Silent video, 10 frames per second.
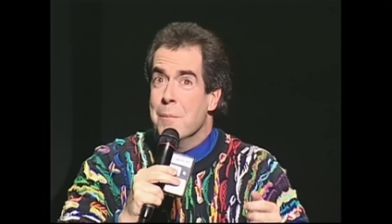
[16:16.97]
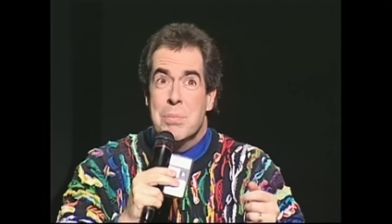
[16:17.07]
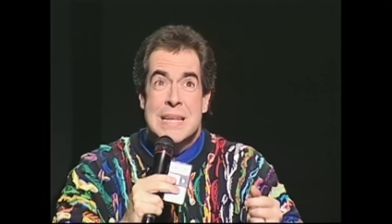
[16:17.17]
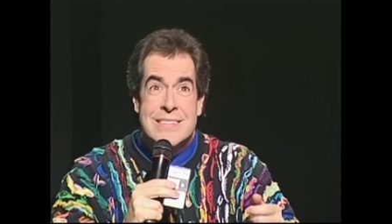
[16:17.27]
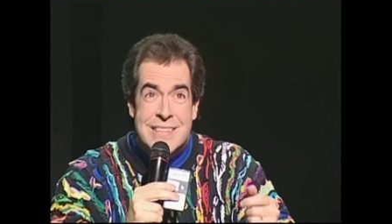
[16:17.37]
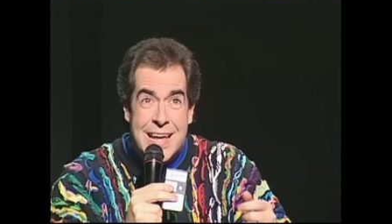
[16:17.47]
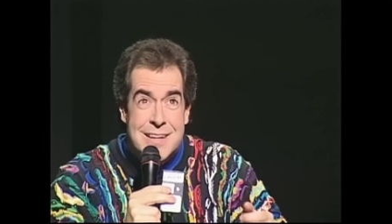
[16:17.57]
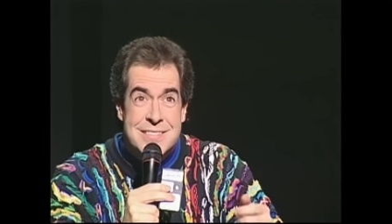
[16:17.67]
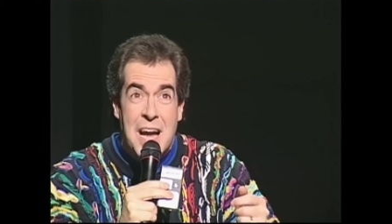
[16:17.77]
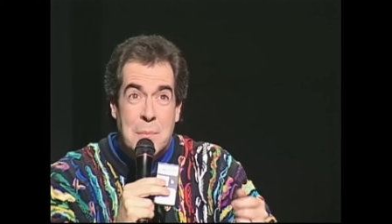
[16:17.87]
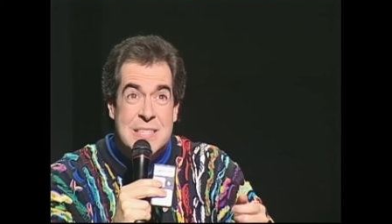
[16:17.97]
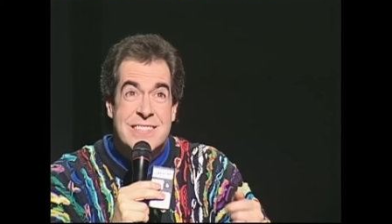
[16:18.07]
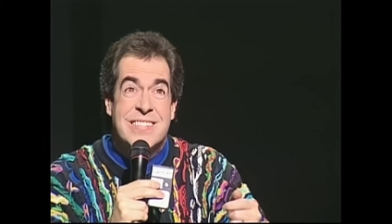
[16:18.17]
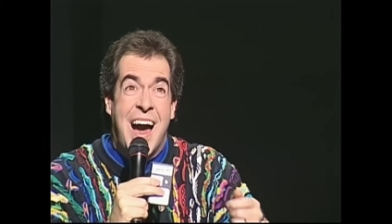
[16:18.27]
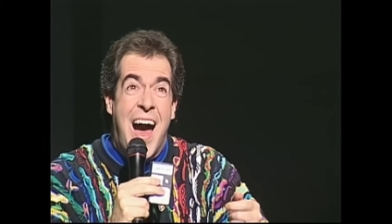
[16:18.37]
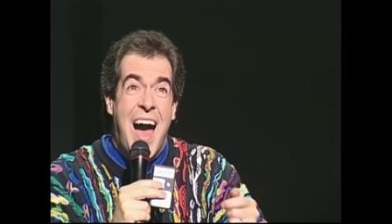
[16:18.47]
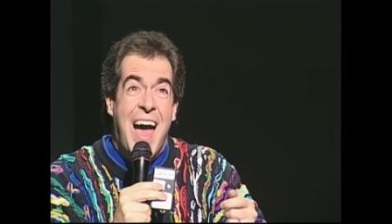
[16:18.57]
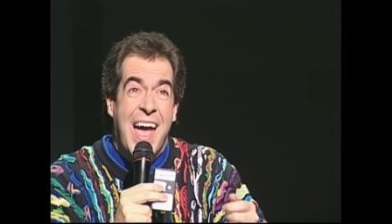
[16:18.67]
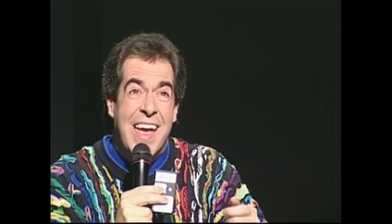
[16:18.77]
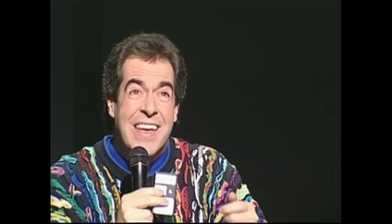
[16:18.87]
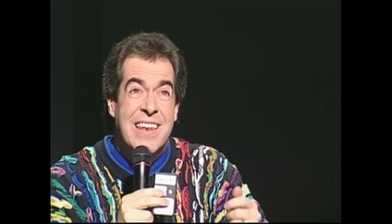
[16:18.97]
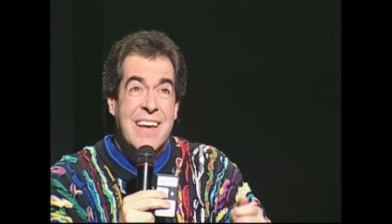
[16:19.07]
Please let us come inside.